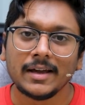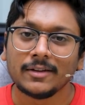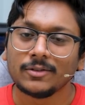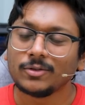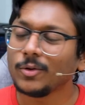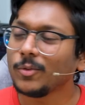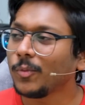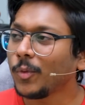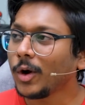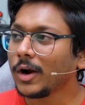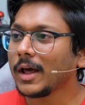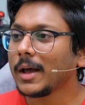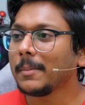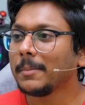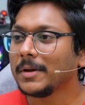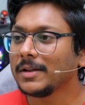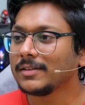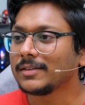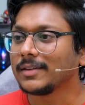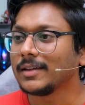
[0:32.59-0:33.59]
So what
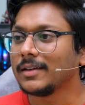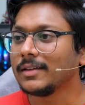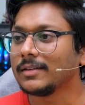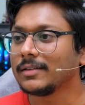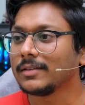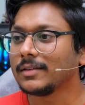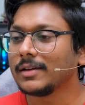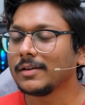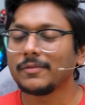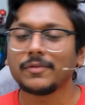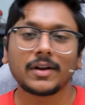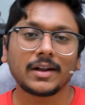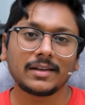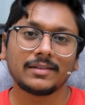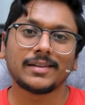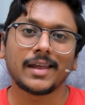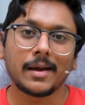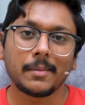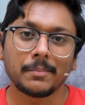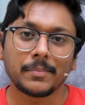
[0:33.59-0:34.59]
happens is, say for
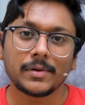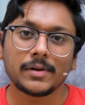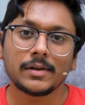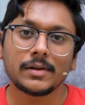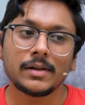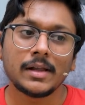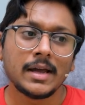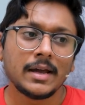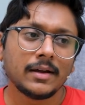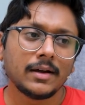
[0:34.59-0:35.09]
example,